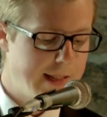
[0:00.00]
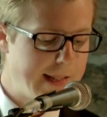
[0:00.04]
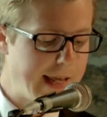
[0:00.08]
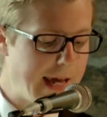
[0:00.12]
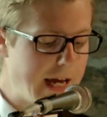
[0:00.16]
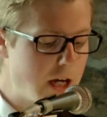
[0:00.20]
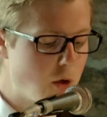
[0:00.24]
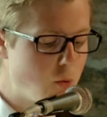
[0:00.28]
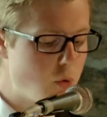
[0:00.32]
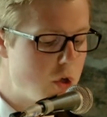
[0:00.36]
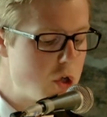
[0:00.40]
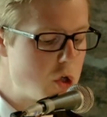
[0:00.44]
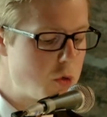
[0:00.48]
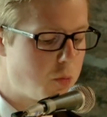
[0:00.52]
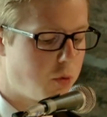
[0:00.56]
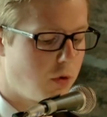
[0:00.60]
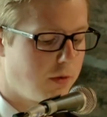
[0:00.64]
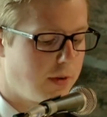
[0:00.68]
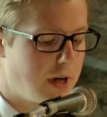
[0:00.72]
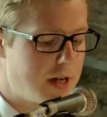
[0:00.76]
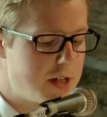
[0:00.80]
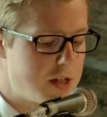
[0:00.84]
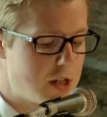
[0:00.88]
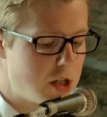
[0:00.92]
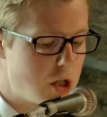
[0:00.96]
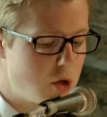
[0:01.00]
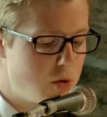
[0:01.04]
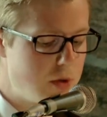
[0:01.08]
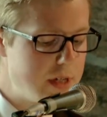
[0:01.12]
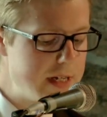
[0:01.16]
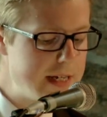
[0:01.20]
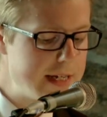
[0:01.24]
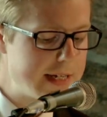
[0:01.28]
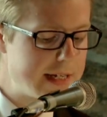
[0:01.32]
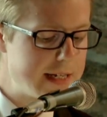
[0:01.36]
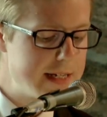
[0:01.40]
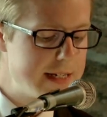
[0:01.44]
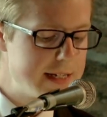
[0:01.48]
Language provides a
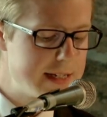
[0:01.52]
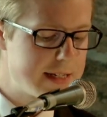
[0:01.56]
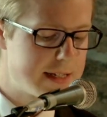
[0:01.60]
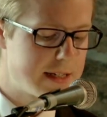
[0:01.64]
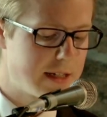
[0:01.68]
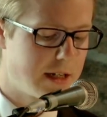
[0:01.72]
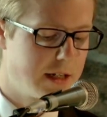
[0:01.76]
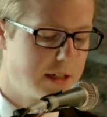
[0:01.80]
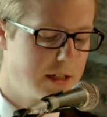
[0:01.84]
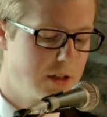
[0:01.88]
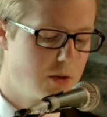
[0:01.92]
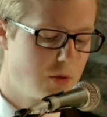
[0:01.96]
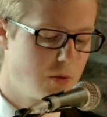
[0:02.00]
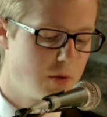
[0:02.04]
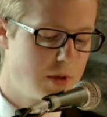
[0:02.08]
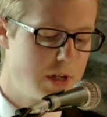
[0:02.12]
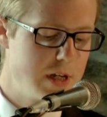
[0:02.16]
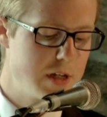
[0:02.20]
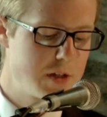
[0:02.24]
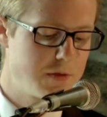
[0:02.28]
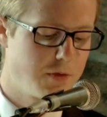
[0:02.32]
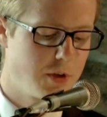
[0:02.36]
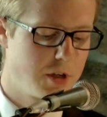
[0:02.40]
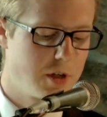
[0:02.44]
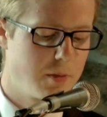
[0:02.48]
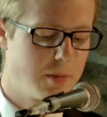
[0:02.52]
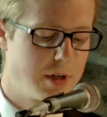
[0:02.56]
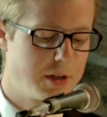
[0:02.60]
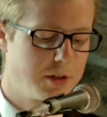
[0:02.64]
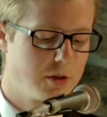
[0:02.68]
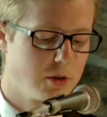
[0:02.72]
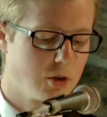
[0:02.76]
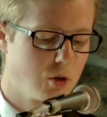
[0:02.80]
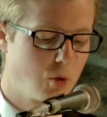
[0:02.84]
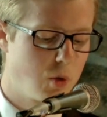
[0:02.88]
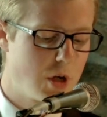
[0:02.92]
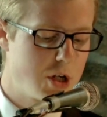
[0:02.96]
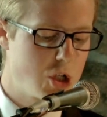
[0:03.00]
unique insight into these
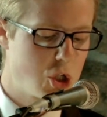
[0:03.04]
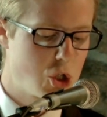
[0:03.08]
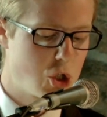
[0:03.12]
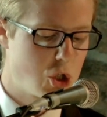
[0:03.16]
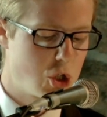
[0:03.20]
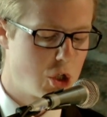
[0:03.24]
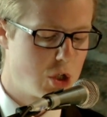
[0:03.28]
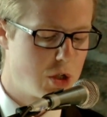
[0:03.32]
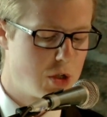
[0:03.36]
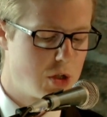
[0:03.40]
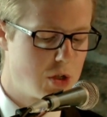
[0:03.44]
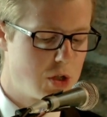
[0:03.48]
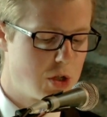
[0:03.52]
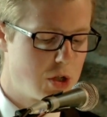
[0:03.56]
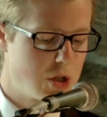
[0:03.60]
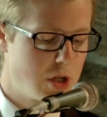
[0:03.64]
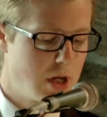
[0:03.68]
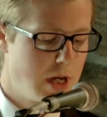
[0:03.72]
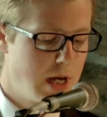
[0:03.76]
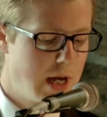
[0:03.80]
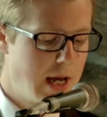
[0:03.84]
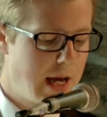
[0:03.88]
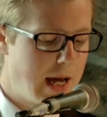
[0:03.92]
fundamental questions,